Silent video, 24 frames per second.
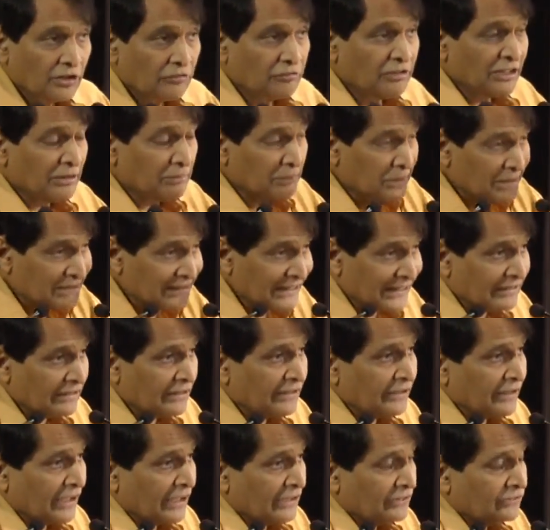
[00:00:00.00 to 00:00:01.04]
We
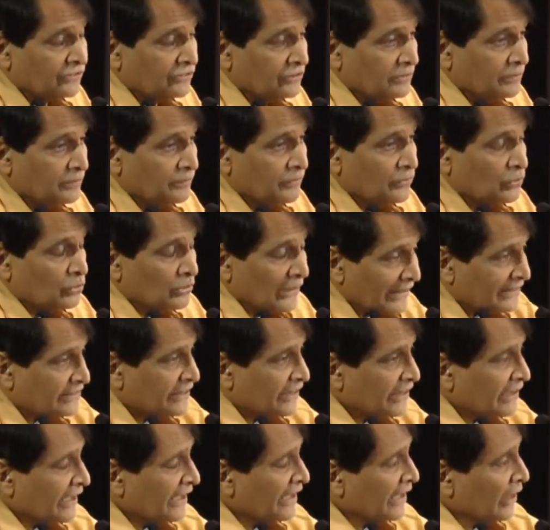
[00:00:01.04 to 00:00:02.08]
immediately rushed to
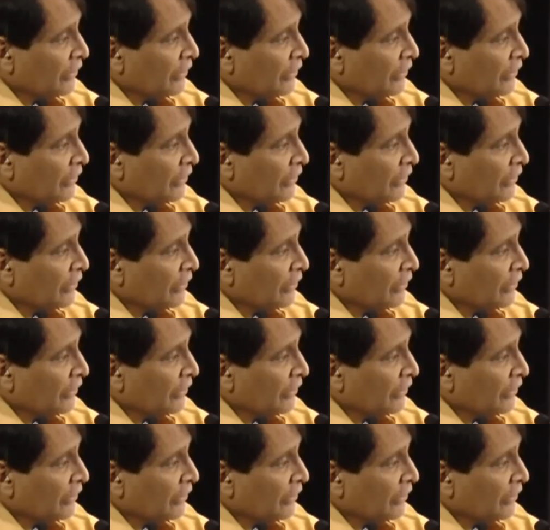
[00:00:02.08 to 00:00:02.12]
Nasik and